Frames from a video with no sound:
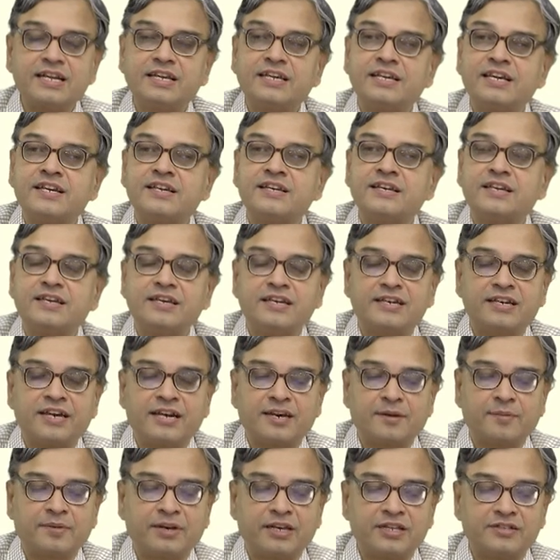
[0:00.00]
and
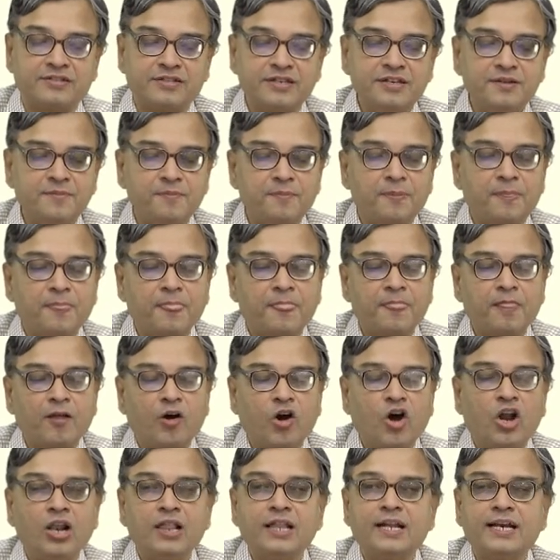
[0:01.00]
indeterminacy.
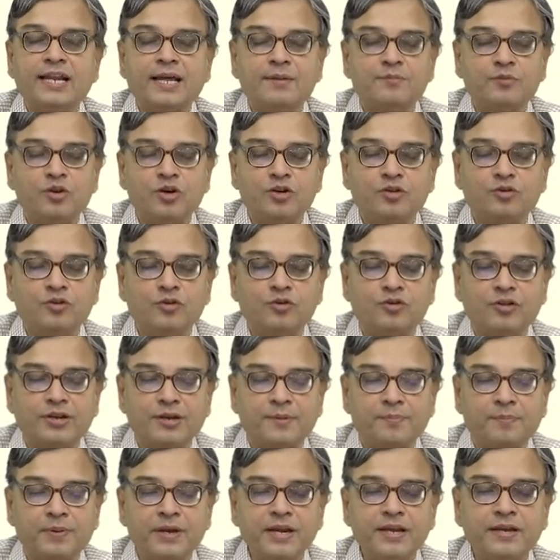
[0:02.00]
All that I am not going to
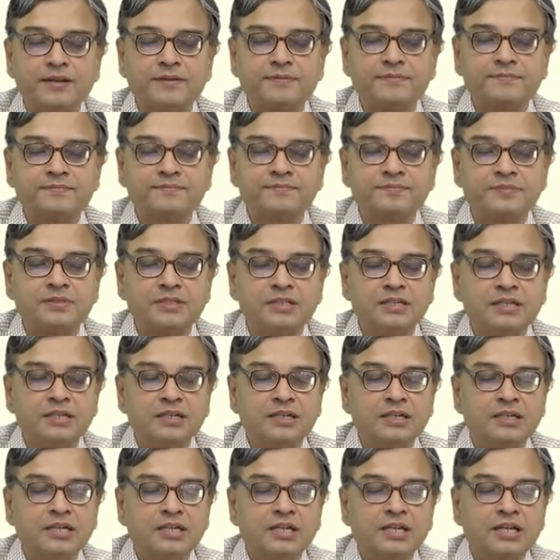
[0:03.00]
repeat.
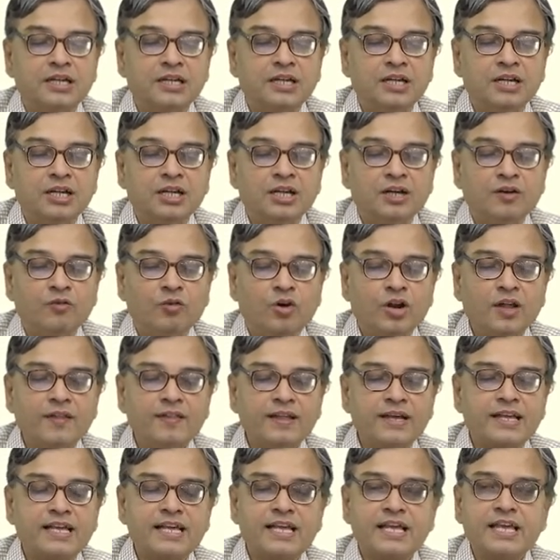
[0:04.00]
One of
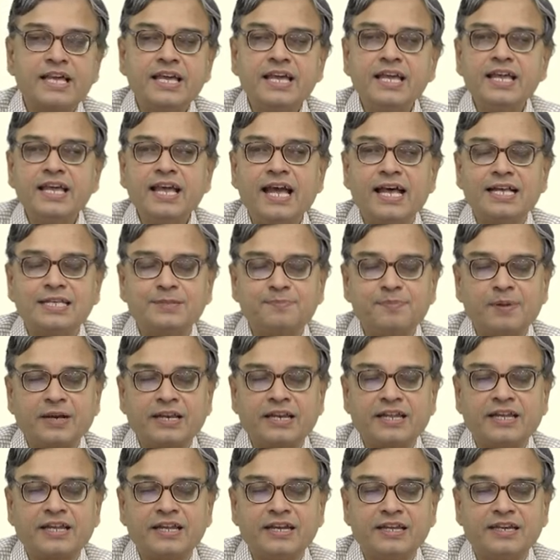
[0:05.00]
the key
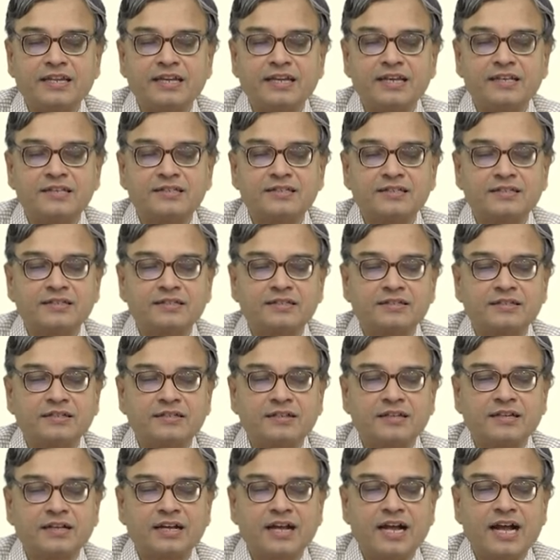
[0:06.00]
aspect here is,
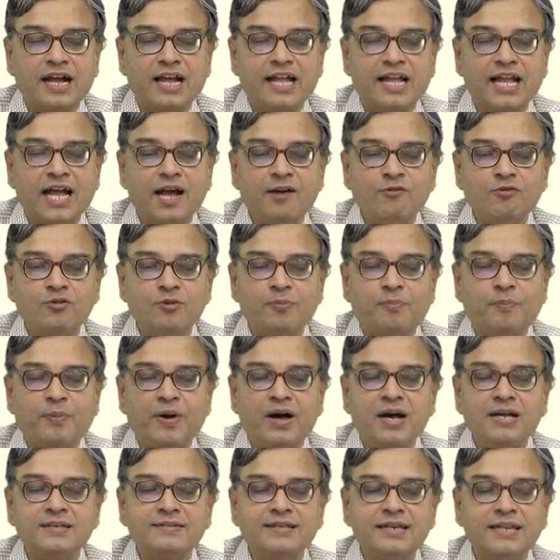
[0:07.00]
I have to
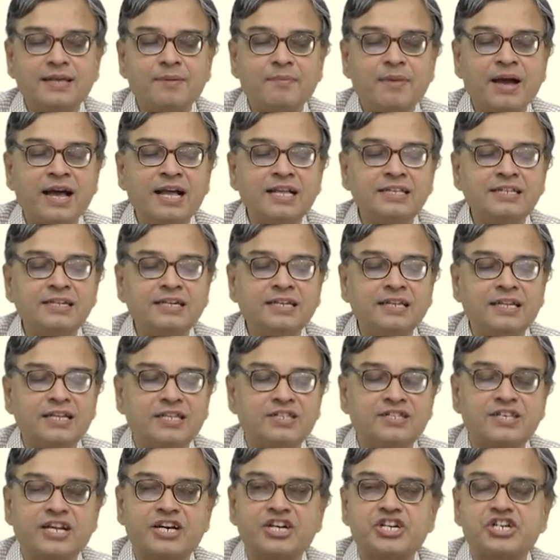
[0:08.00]
pass an imaginary
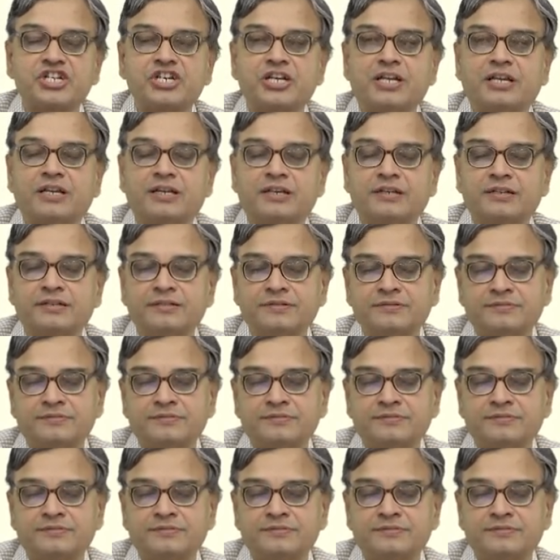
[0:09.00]
section